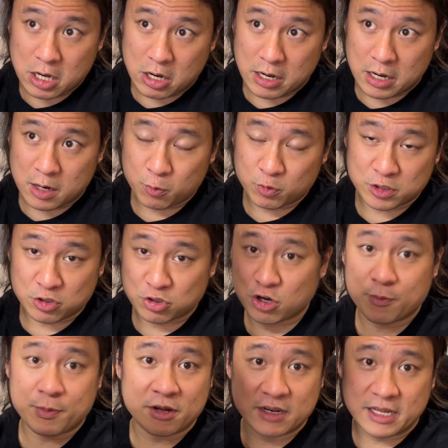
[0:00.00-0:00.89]
which I'll
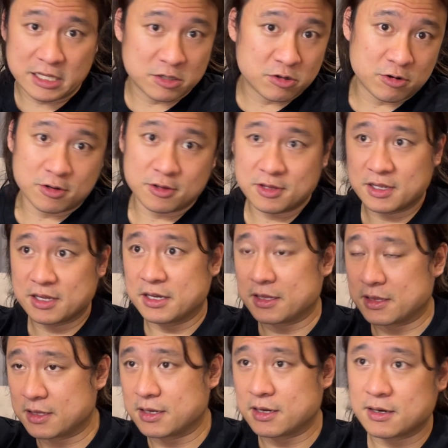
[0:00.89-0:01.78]
talk about later on
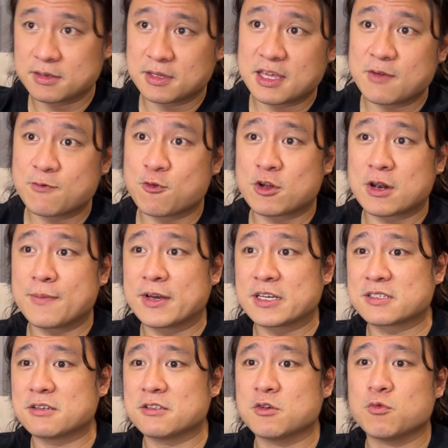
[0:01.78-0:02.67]
in the Evo Club
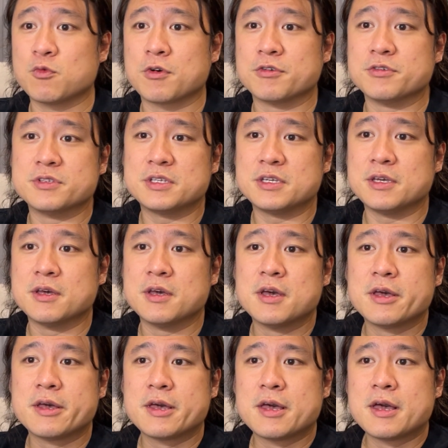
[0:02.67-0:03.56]
Extended Warranty.
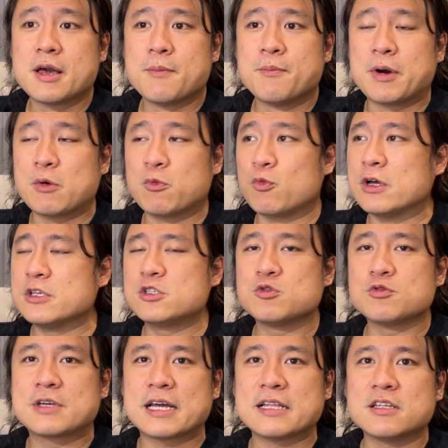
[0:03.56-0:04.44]
But once
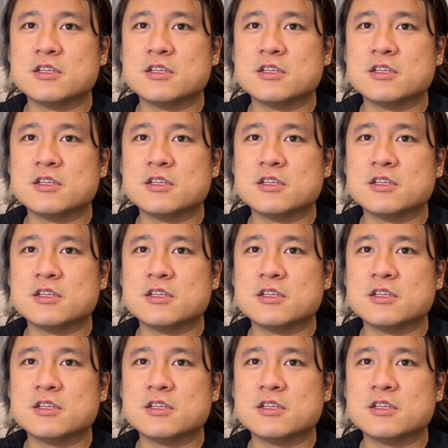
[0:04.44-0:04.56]
you get